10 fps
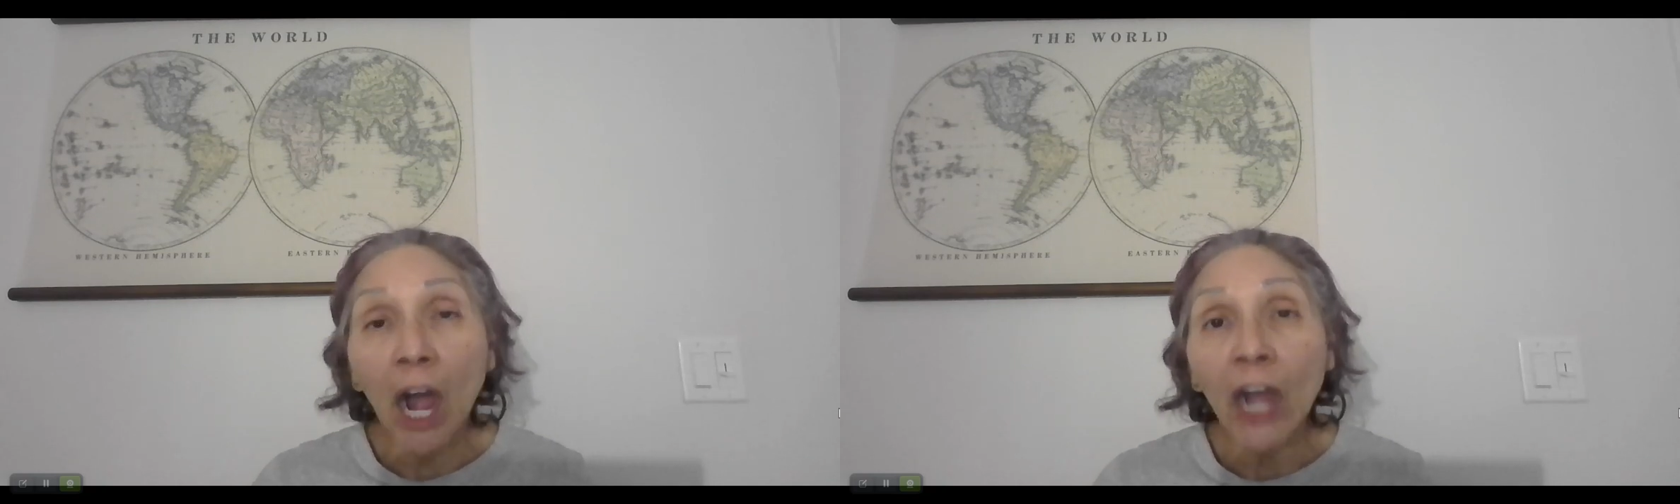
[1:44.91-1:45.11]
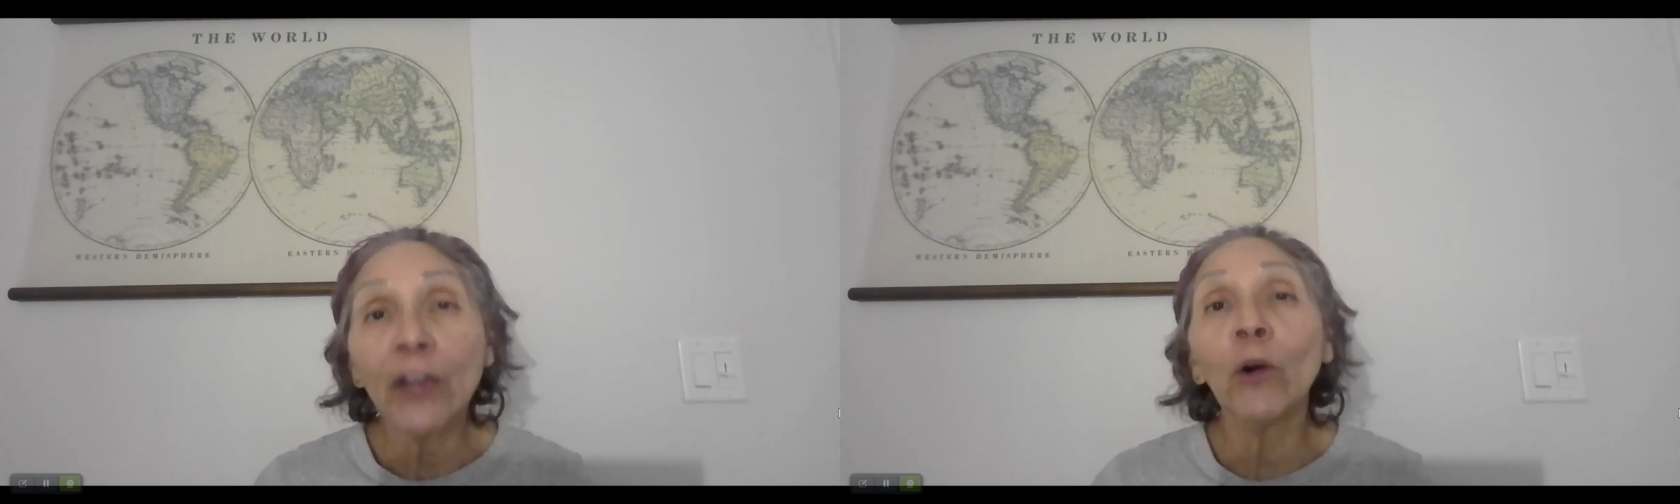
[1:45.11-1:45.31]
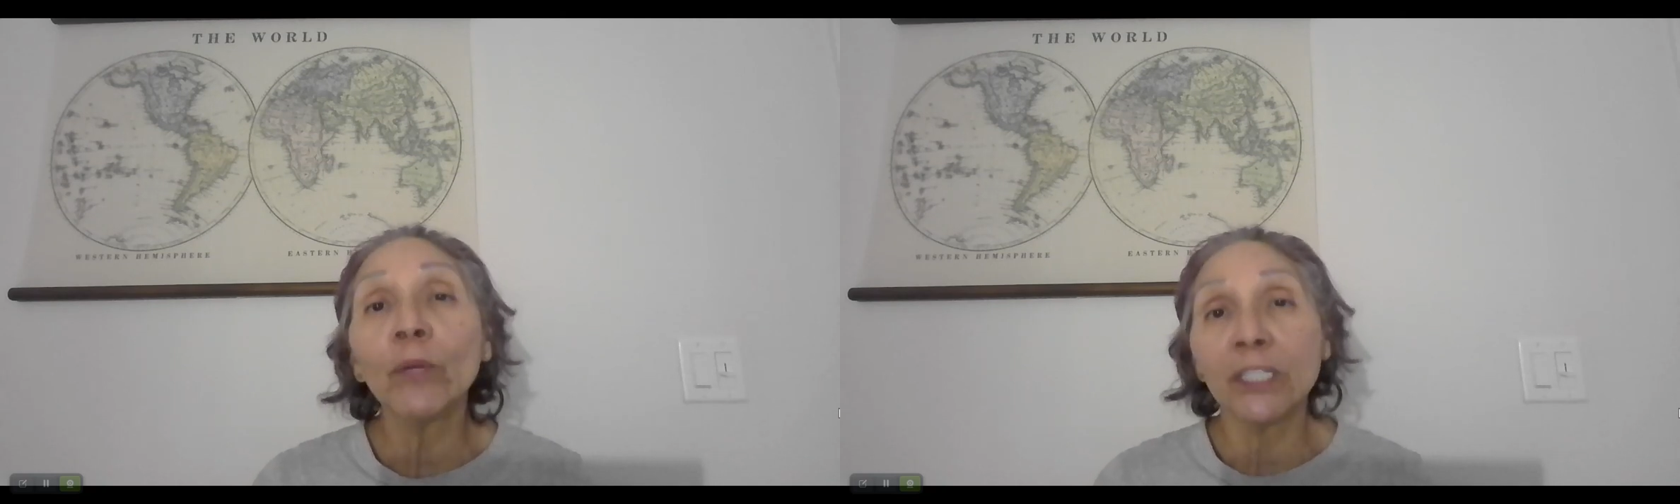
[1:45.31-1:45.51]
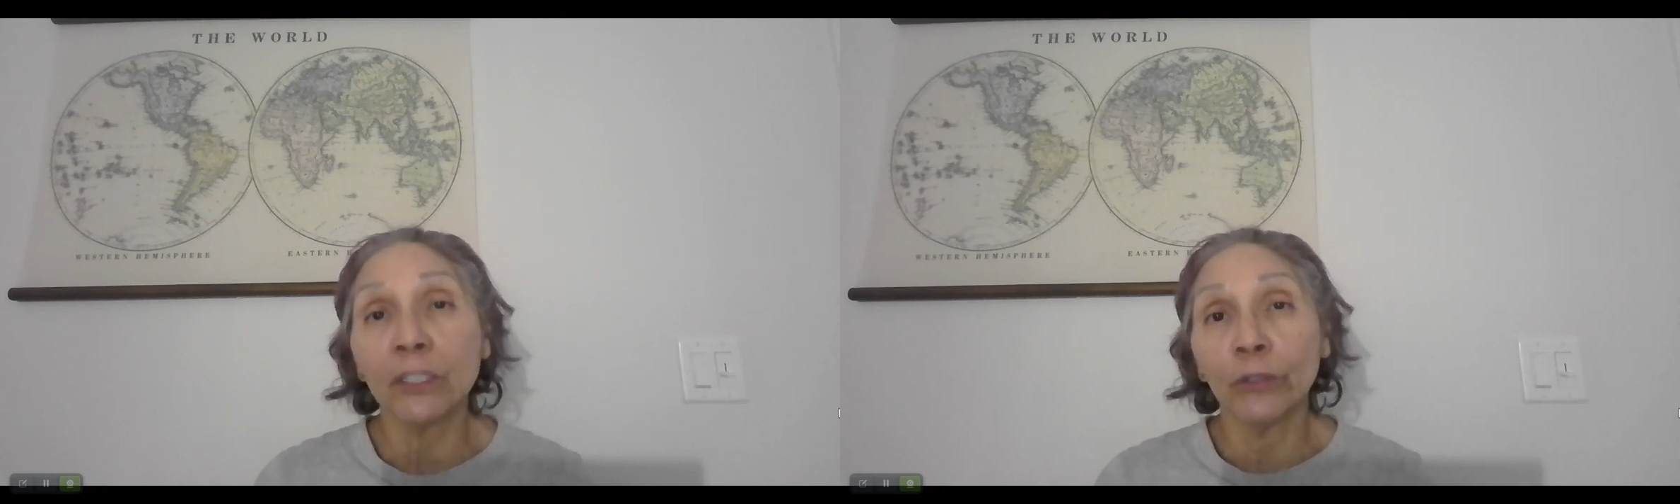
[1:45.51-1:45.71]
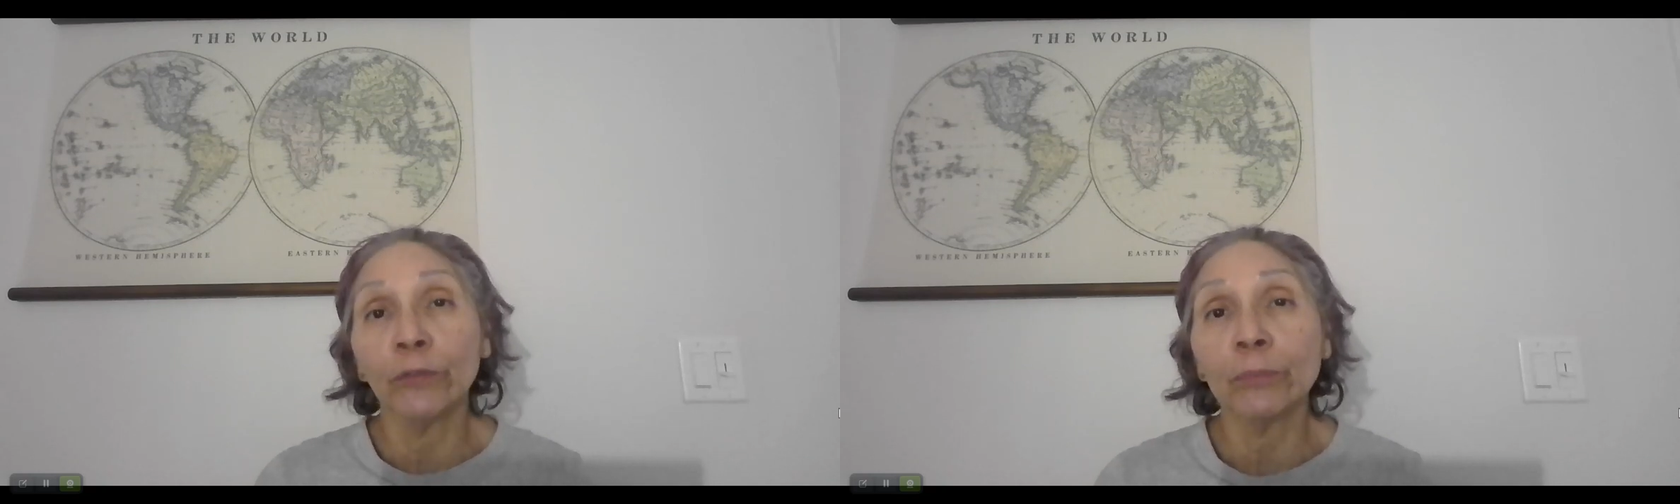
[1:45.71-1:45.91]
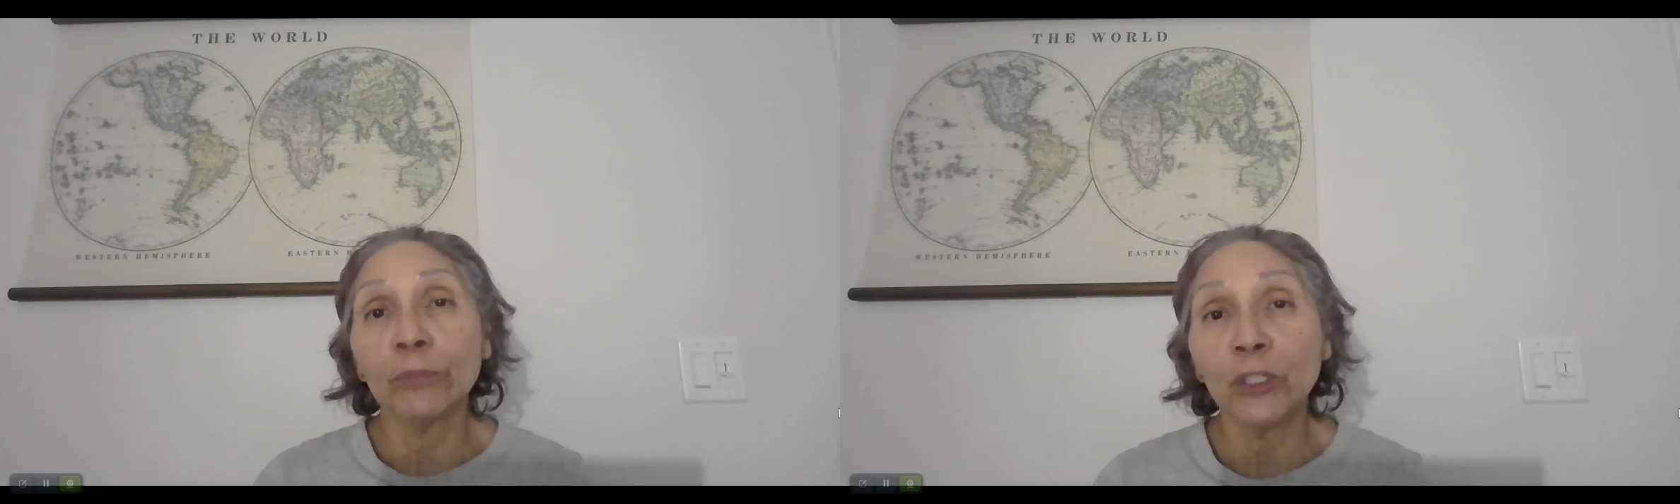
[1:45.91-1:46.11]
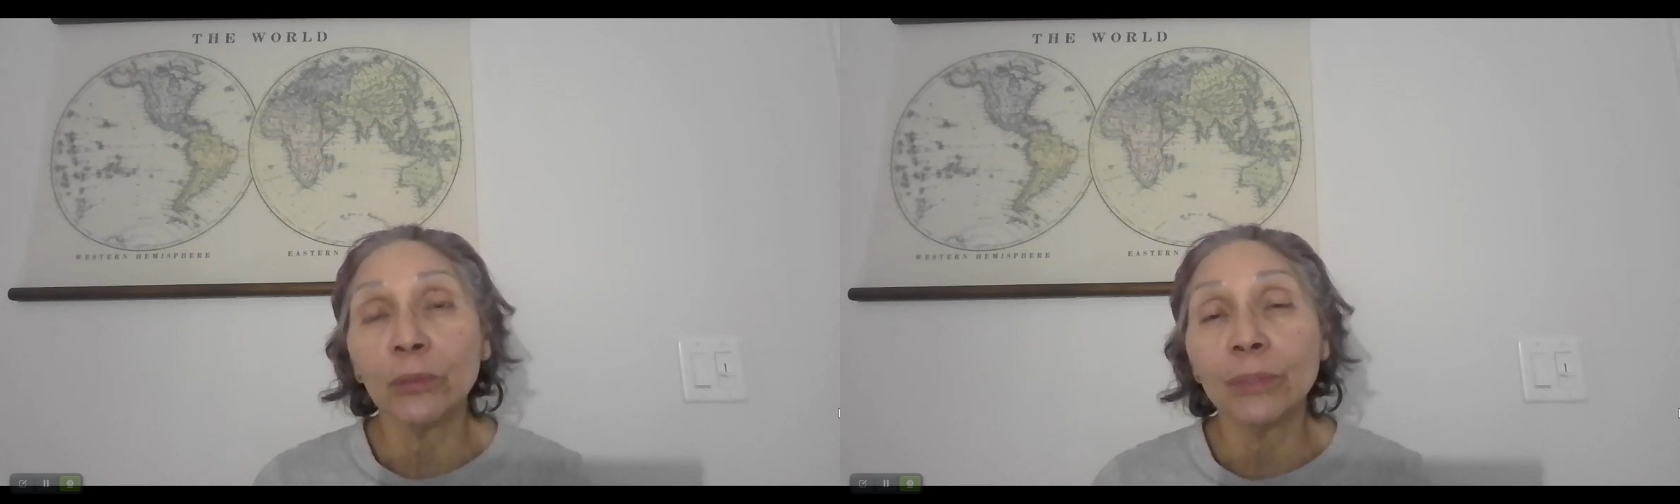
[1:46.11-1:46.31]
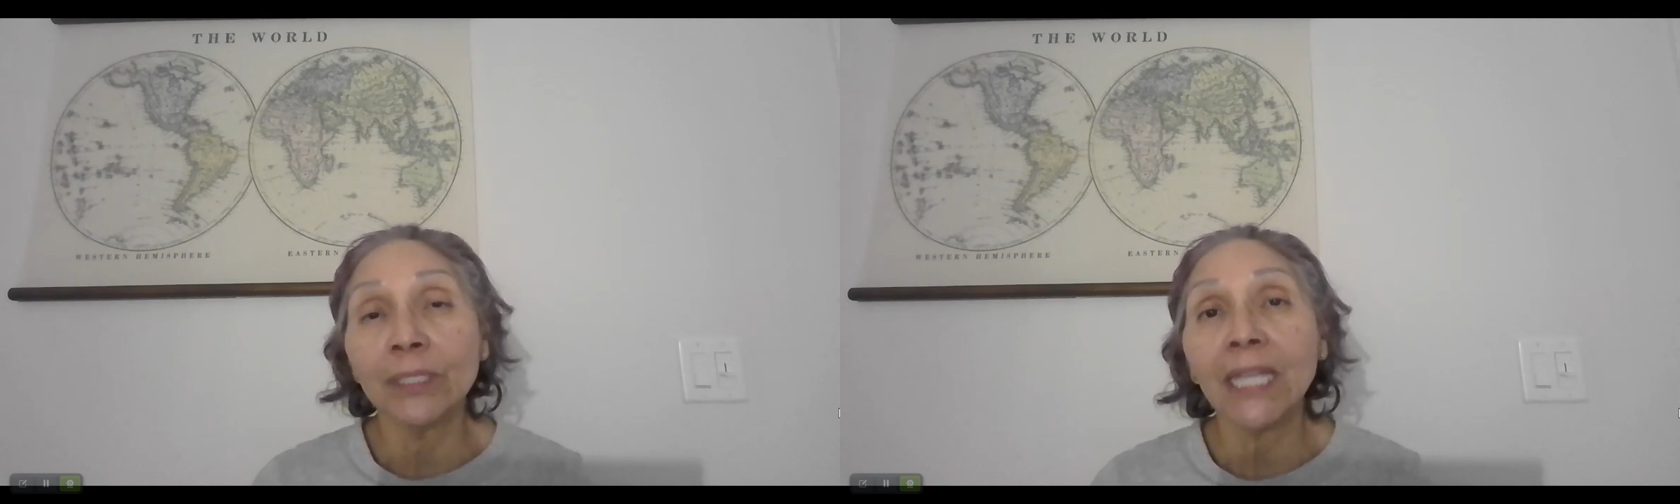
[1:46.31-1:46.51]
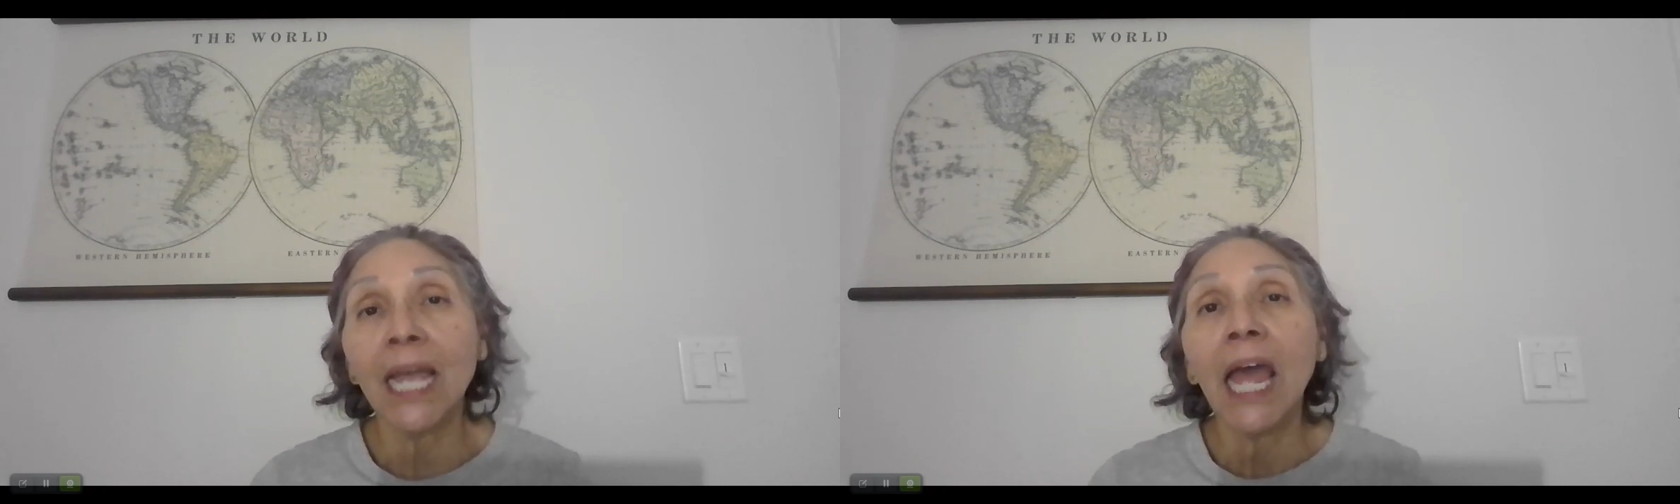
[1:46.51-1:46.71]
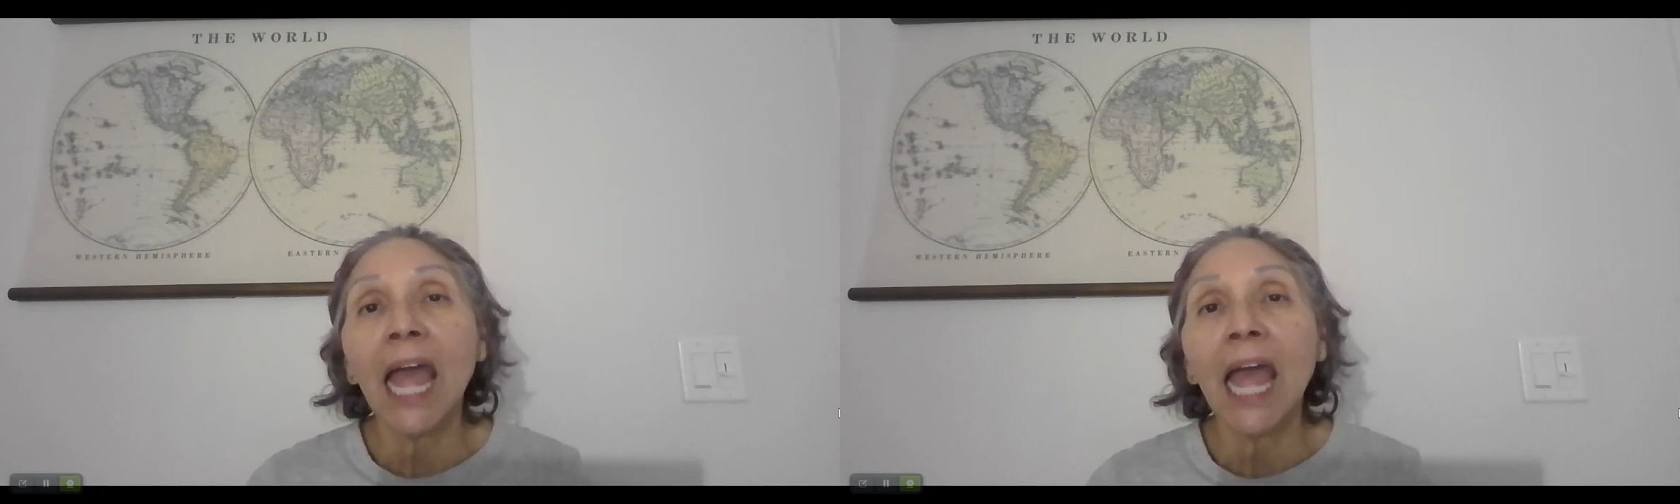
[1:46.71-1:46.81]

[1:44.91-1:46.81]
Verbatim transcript: I always learn from students,